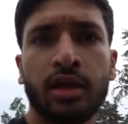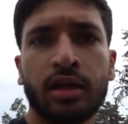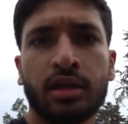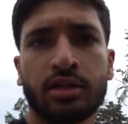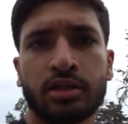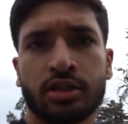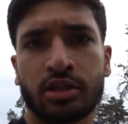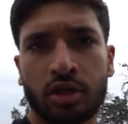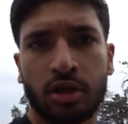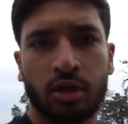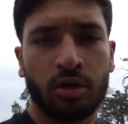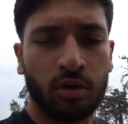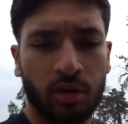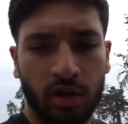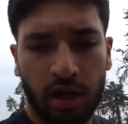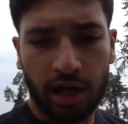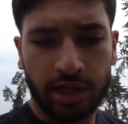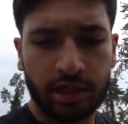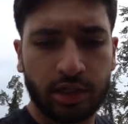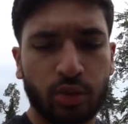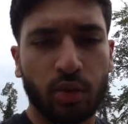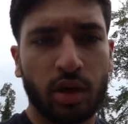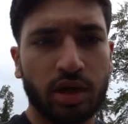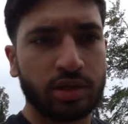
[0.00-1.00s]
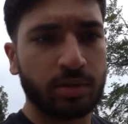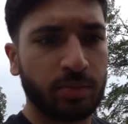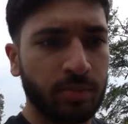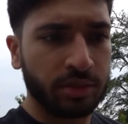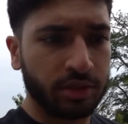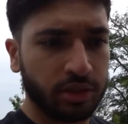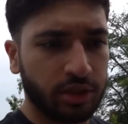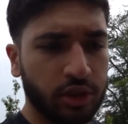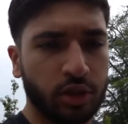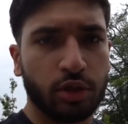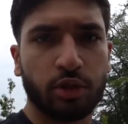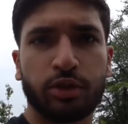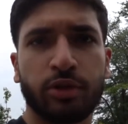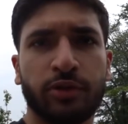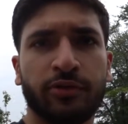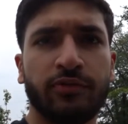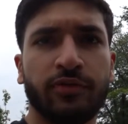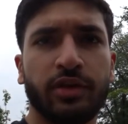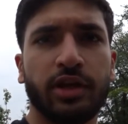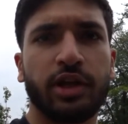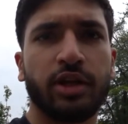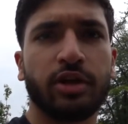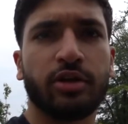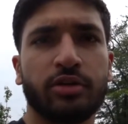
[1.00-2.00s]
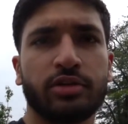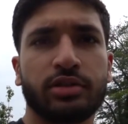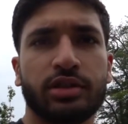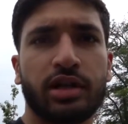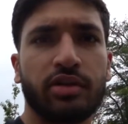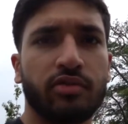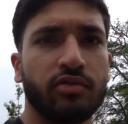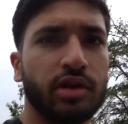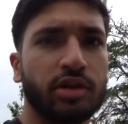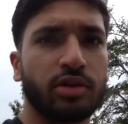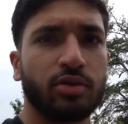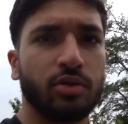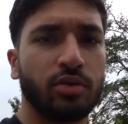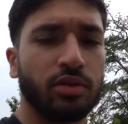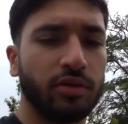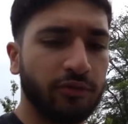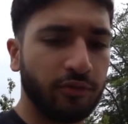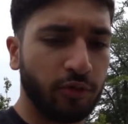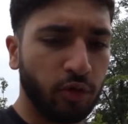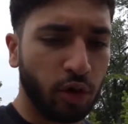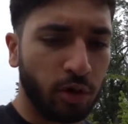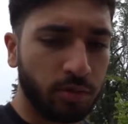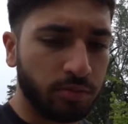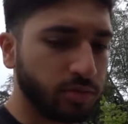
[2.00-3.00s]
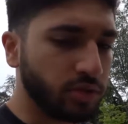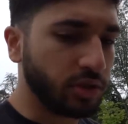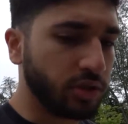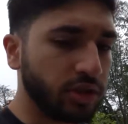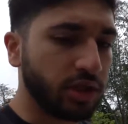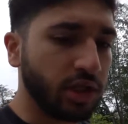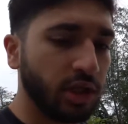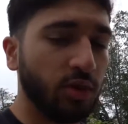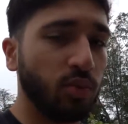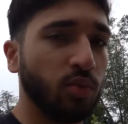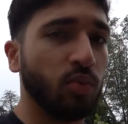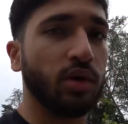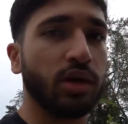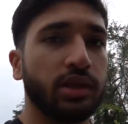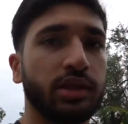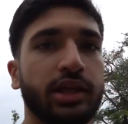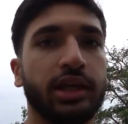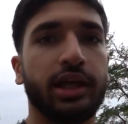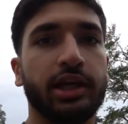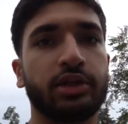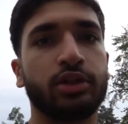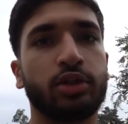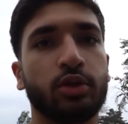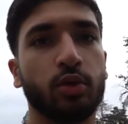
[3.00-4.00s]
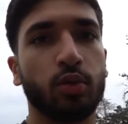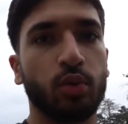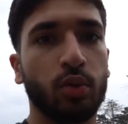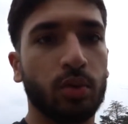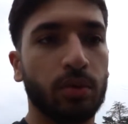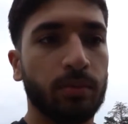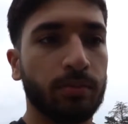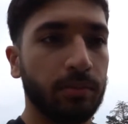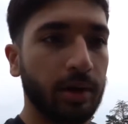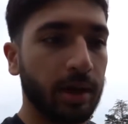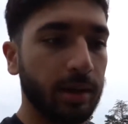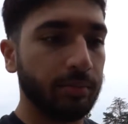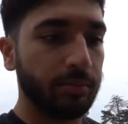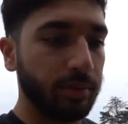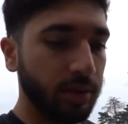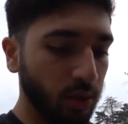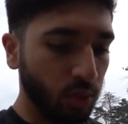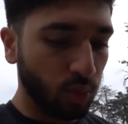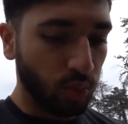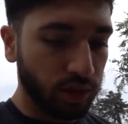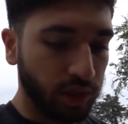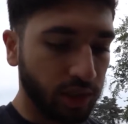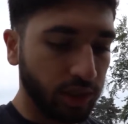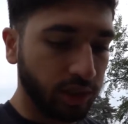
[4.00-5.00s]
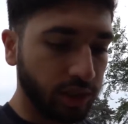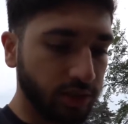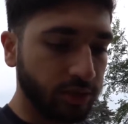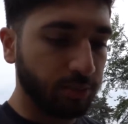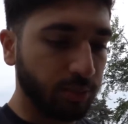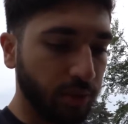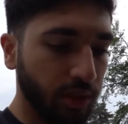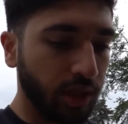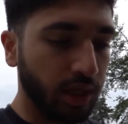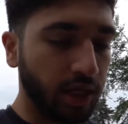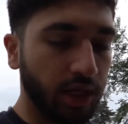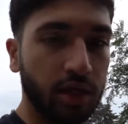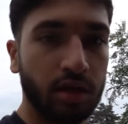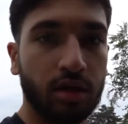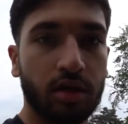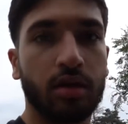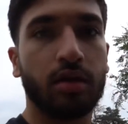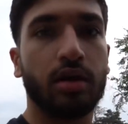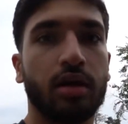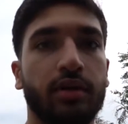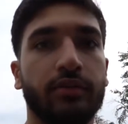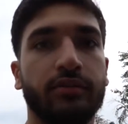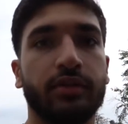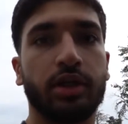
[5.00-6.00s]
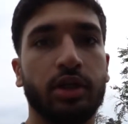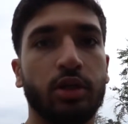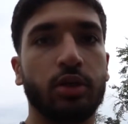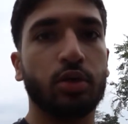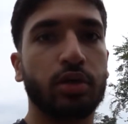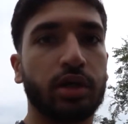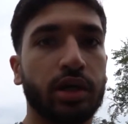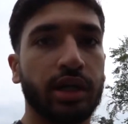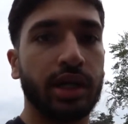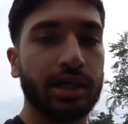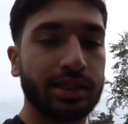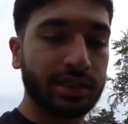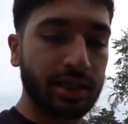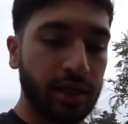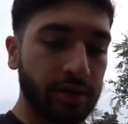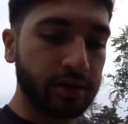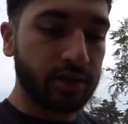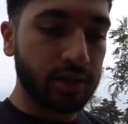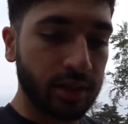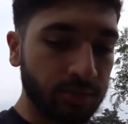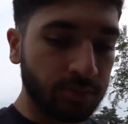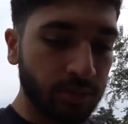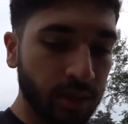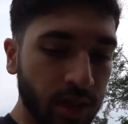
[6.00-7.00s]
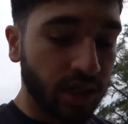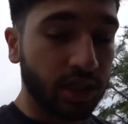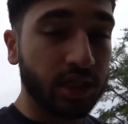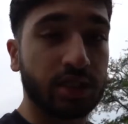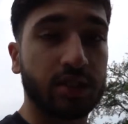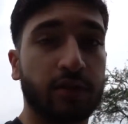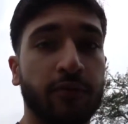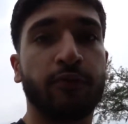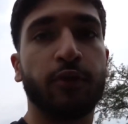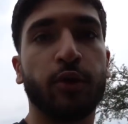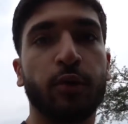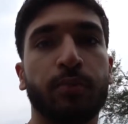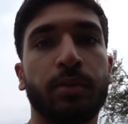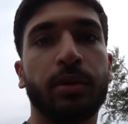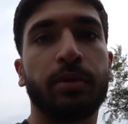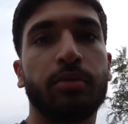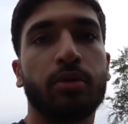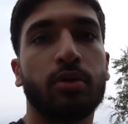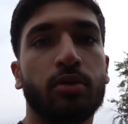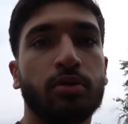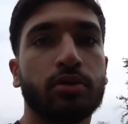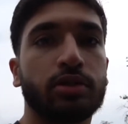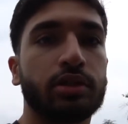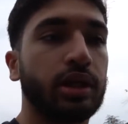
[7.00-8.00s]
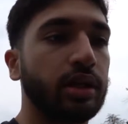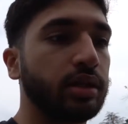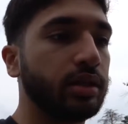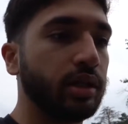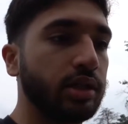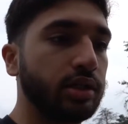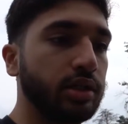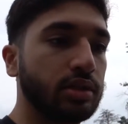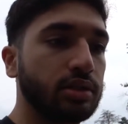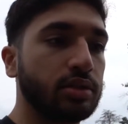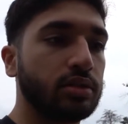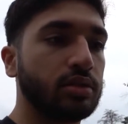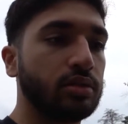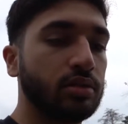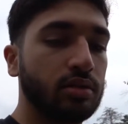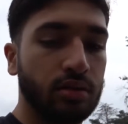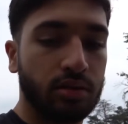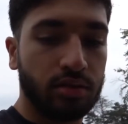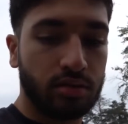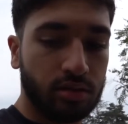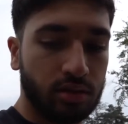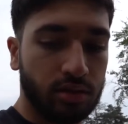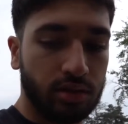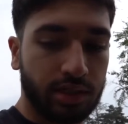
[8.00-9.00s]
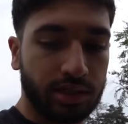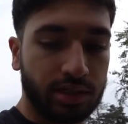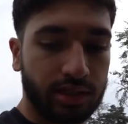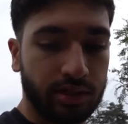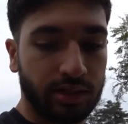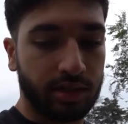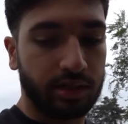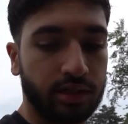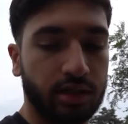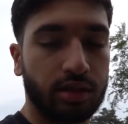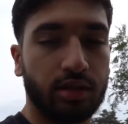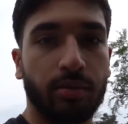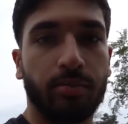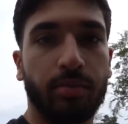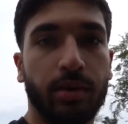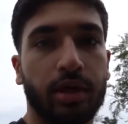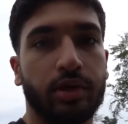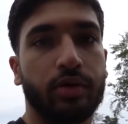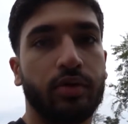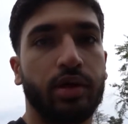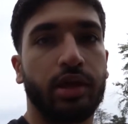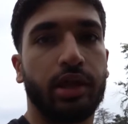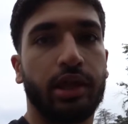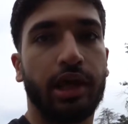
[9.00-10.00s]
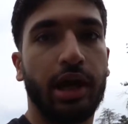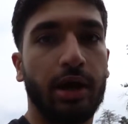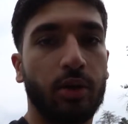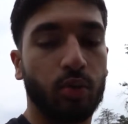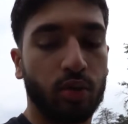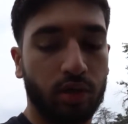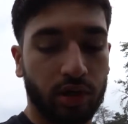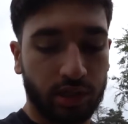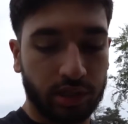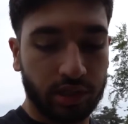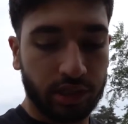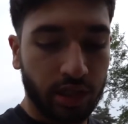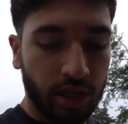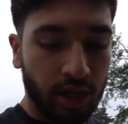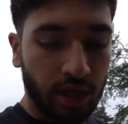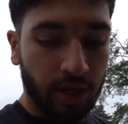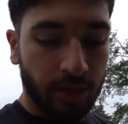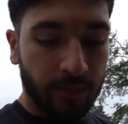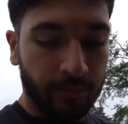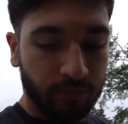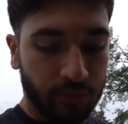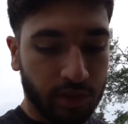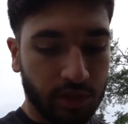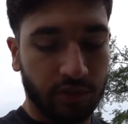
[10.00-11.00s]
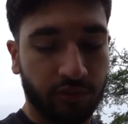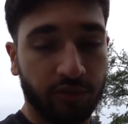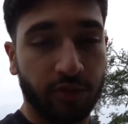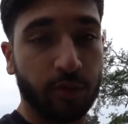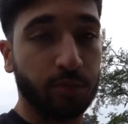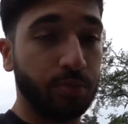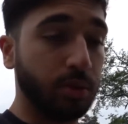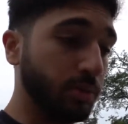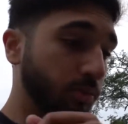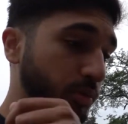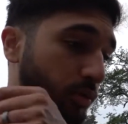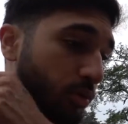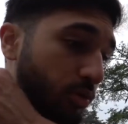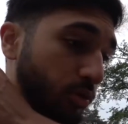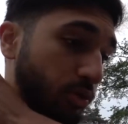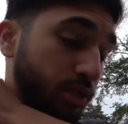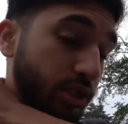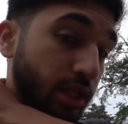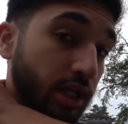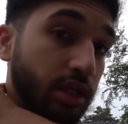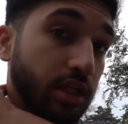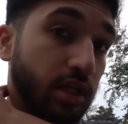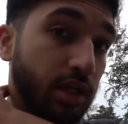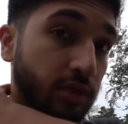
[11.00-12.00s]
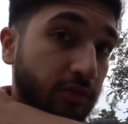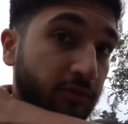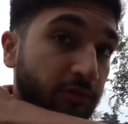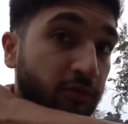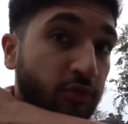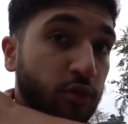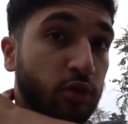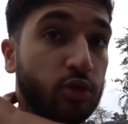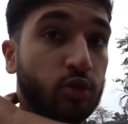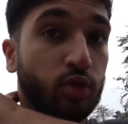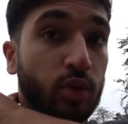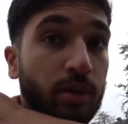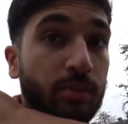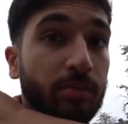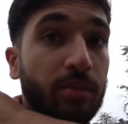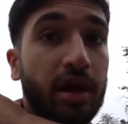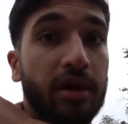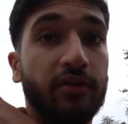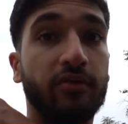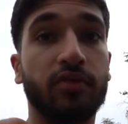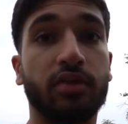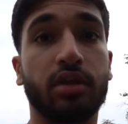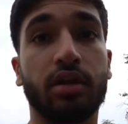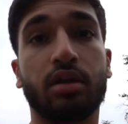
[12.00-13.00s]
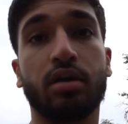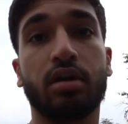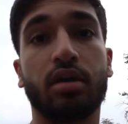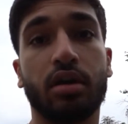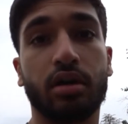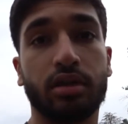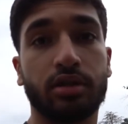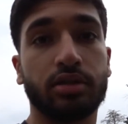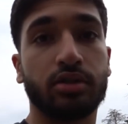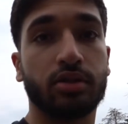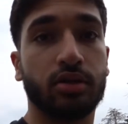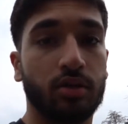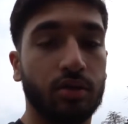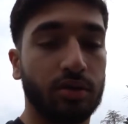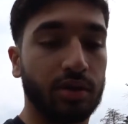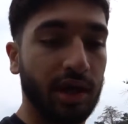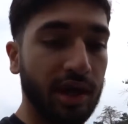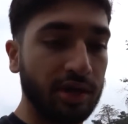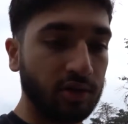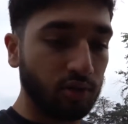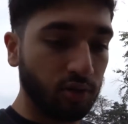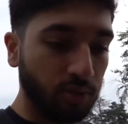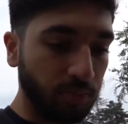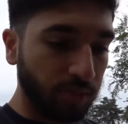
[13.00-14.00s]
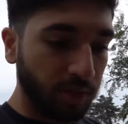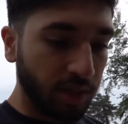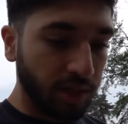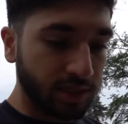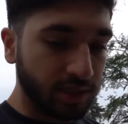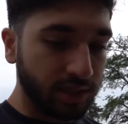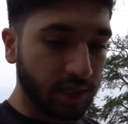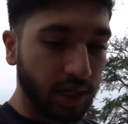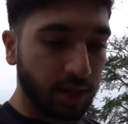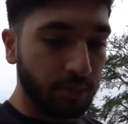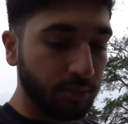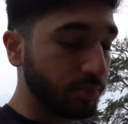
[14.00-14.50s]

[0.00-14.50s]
So I just watched a bunch of YouTube videos and read through the forums to see what the issue might be with the display of the Uconnect system. There's a few people who said they just disconnected the battery and that worked. There's a few people who said the fuse went bad for their car, so they had to replace that.